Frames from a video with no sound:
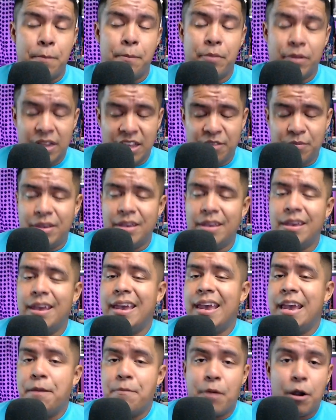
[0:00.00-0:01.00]
Believe me,
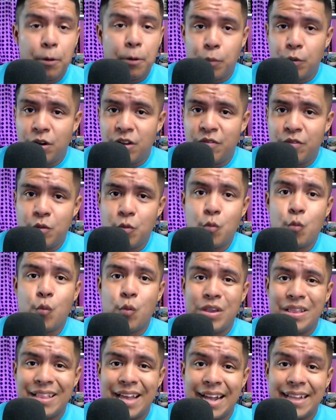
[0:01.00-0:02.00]
in our point of view,
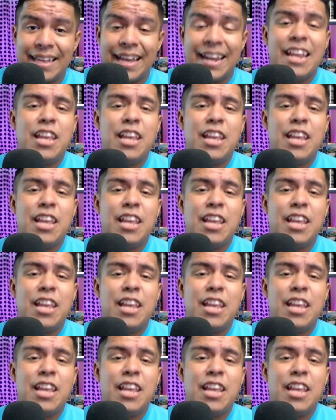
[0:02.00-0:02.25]
we like that.